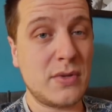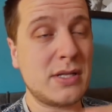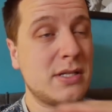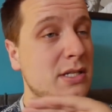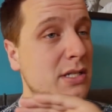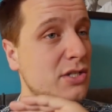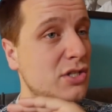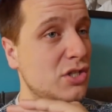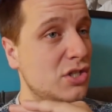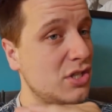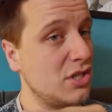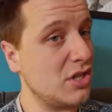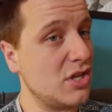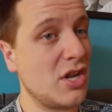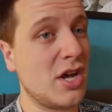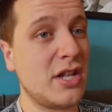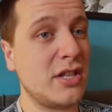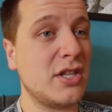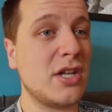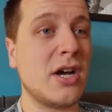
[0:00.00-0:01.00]
That's just
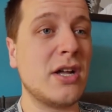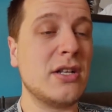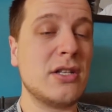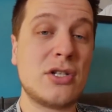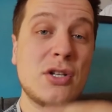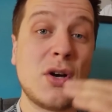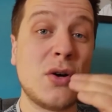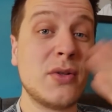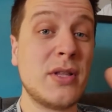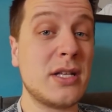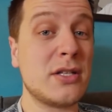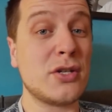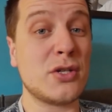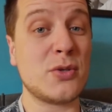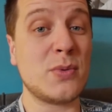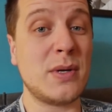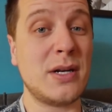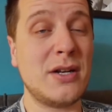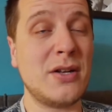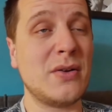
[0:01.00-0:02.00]
not done. So that's
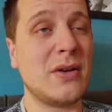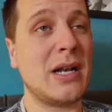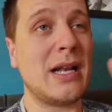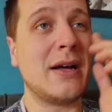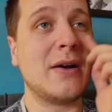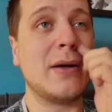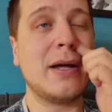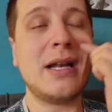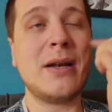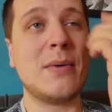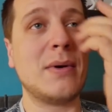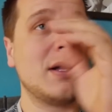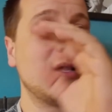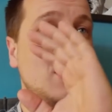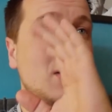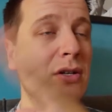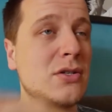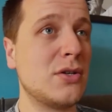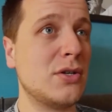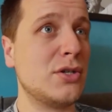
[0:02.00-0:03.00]
also what I don't allow. Anyway,
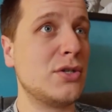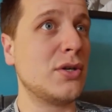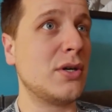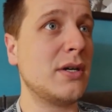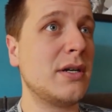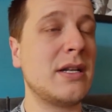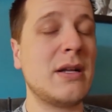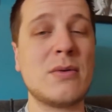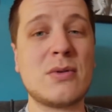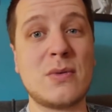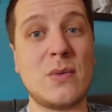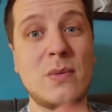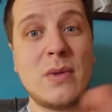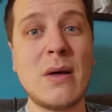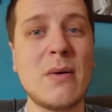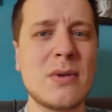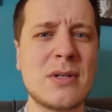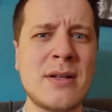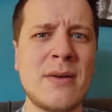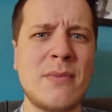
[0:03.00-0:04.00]
long story short, that was
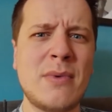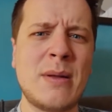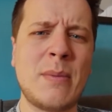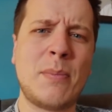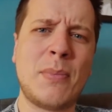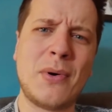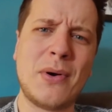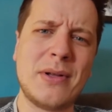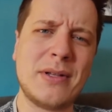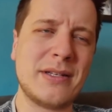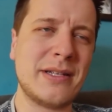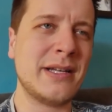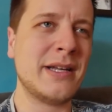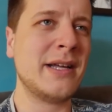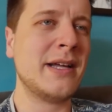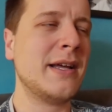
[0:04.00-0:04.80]
not my point.